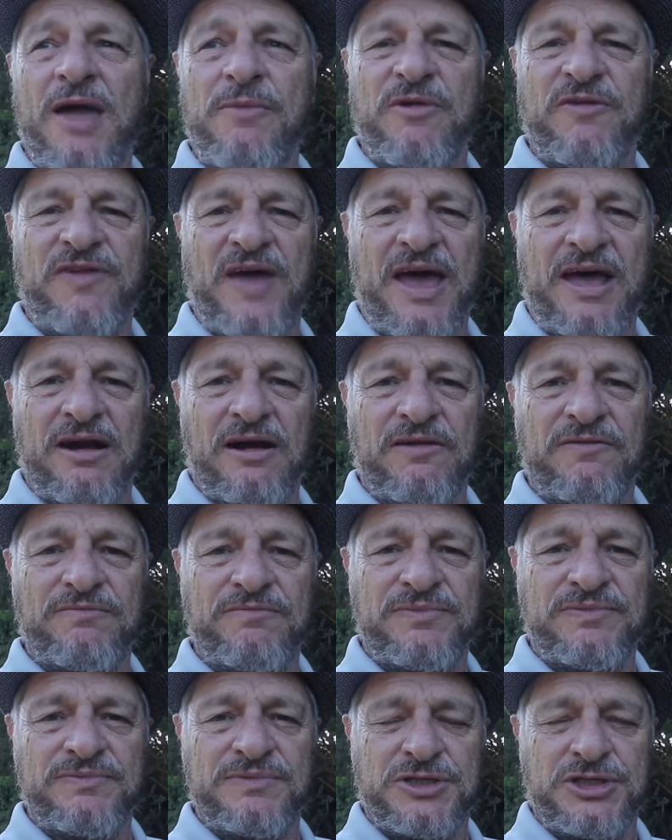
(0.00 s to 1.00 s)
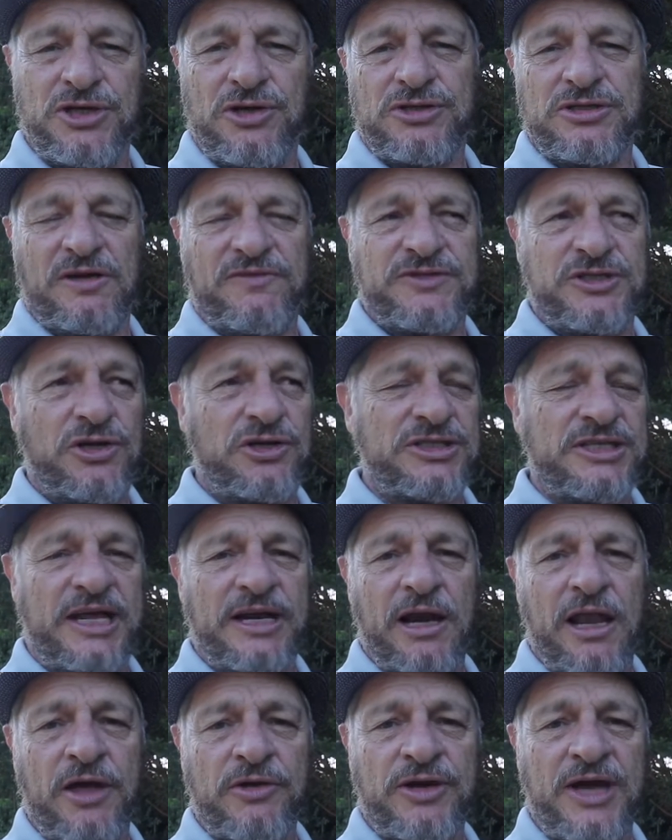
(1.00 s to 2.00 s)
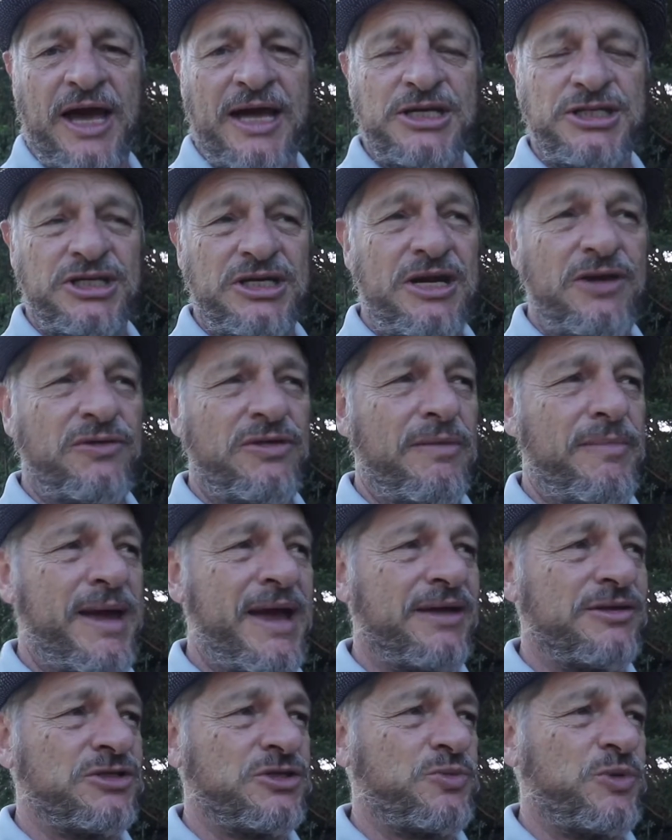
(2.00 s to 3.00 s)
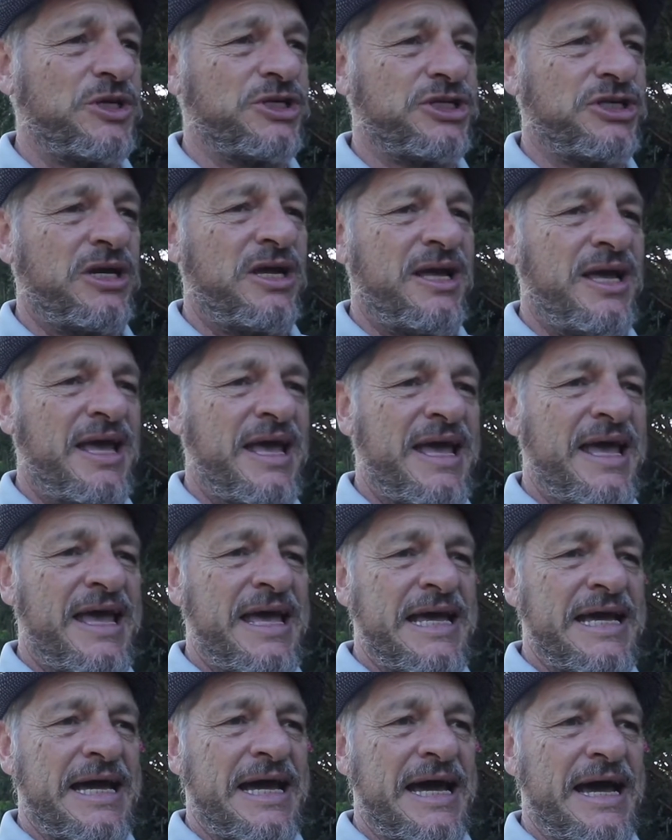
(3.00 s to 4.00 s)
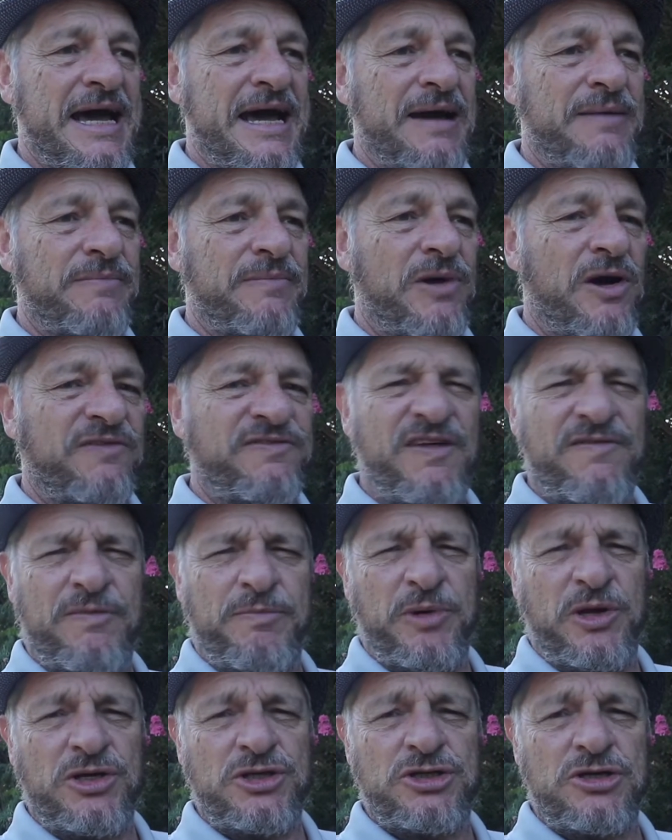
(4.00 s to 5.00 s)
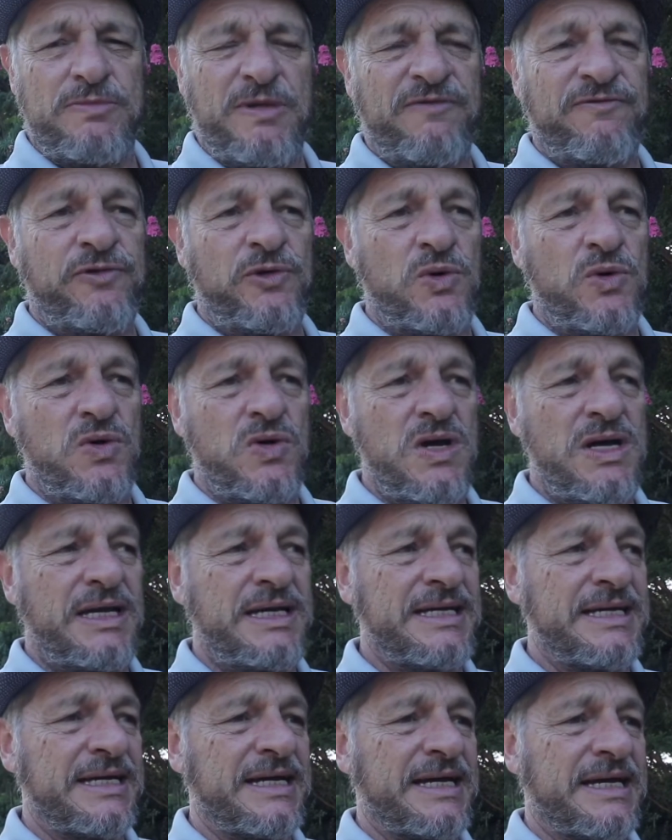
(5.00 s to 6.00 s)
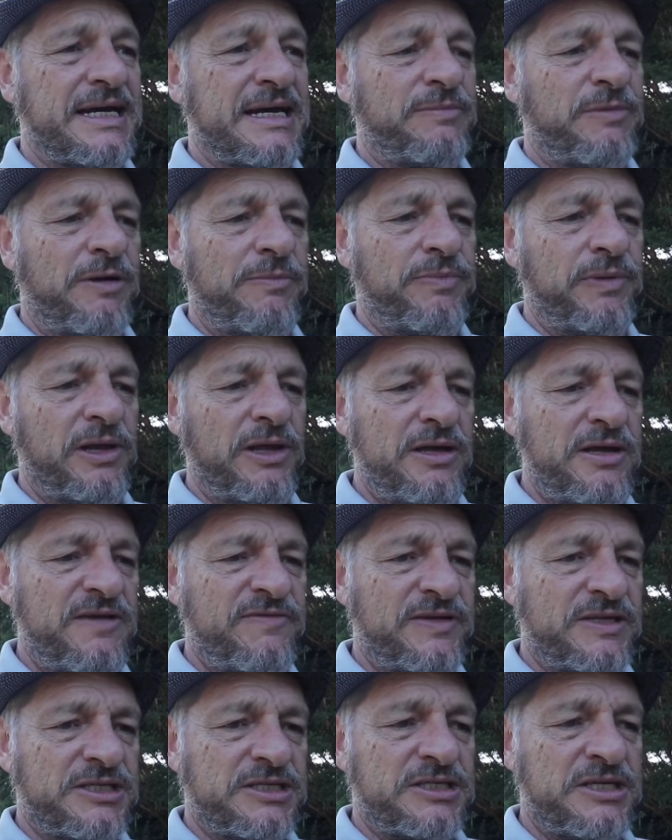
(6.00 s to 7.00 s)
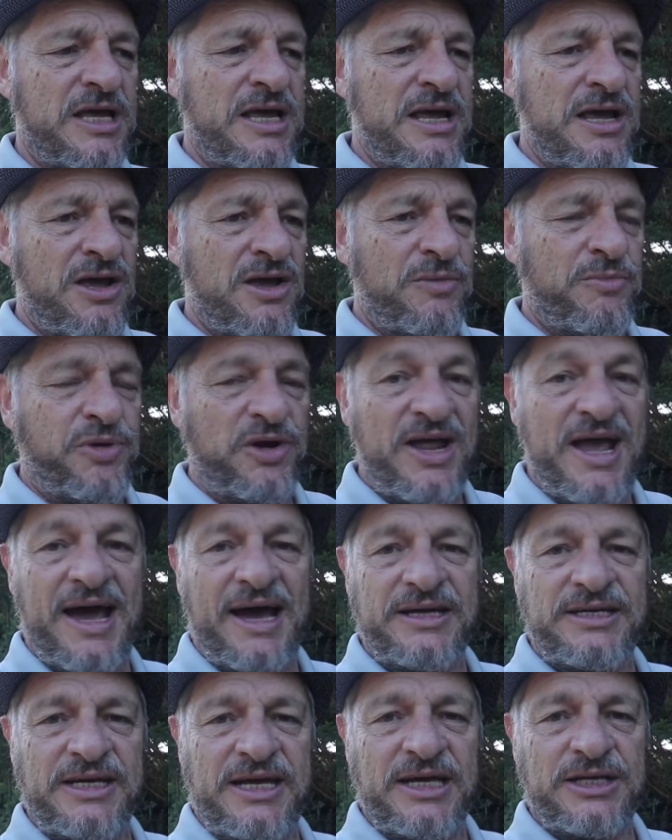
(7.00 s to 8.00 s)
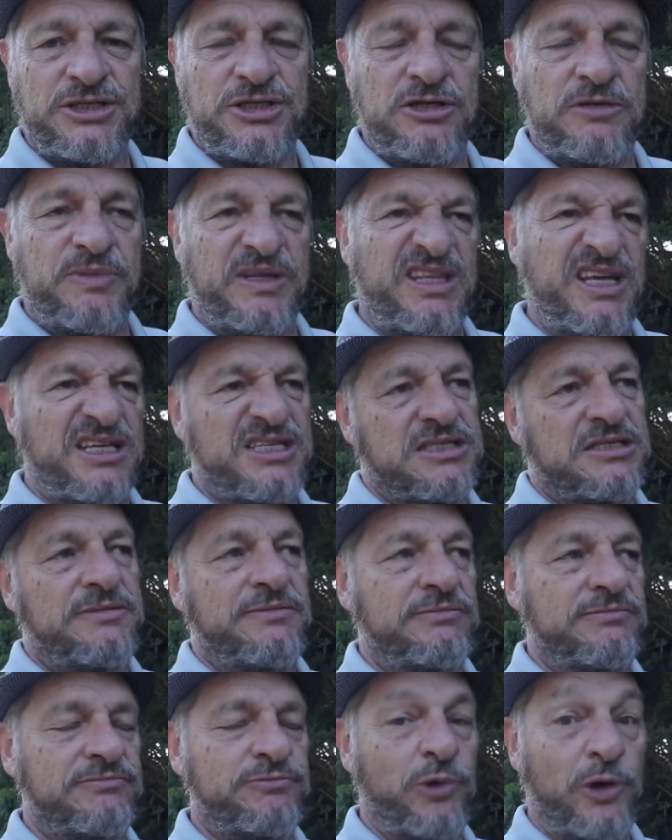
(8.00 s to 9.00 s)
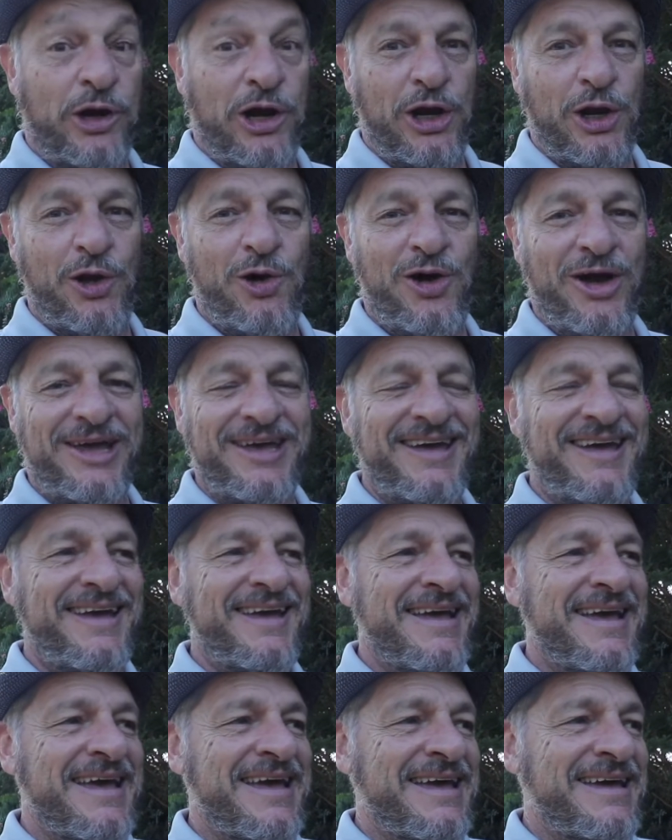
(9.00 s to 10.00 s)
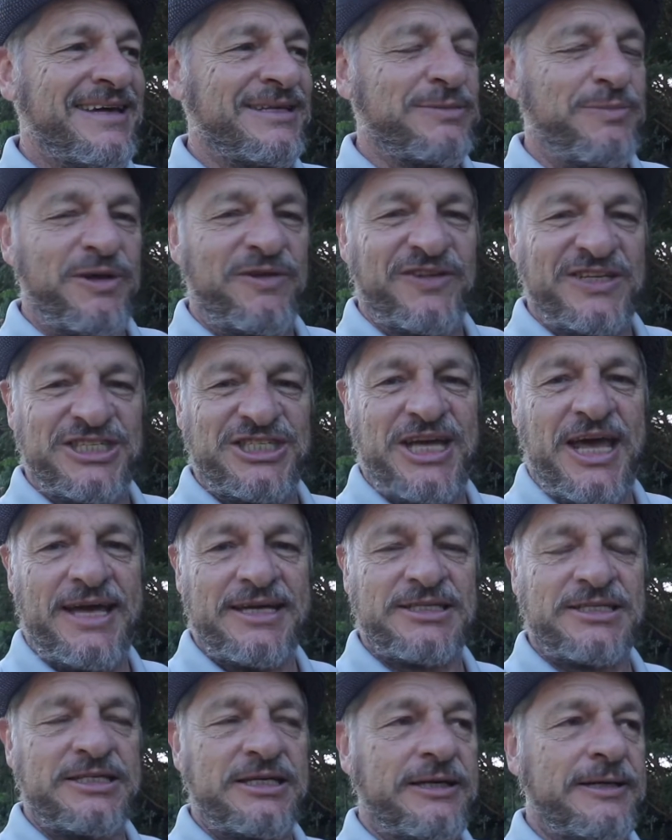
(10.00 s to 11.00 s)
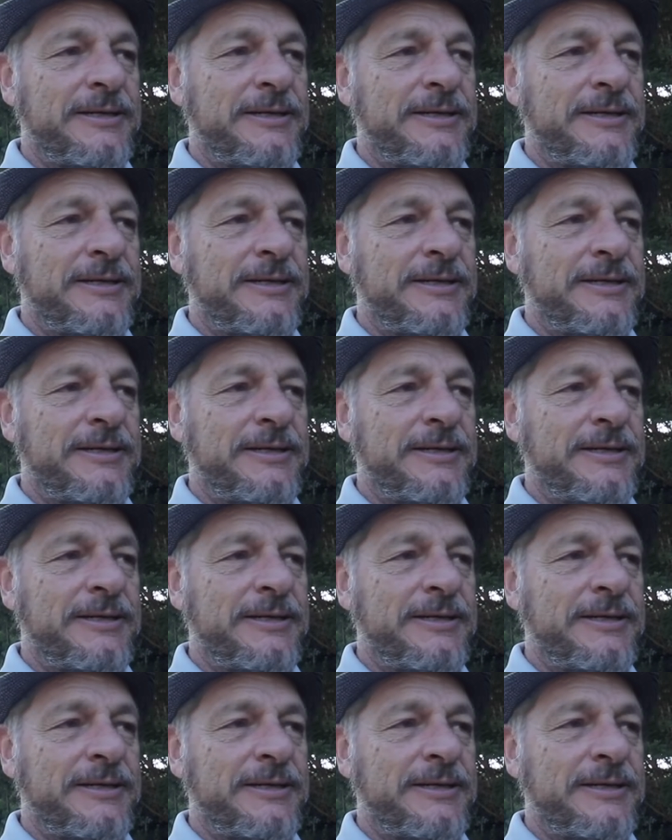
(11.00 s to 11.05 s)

we've had, I've searched out a location here in the mountains which I've never been to before. I believe it's pretty hard to get to, but that's what I like. It's a bit of a test,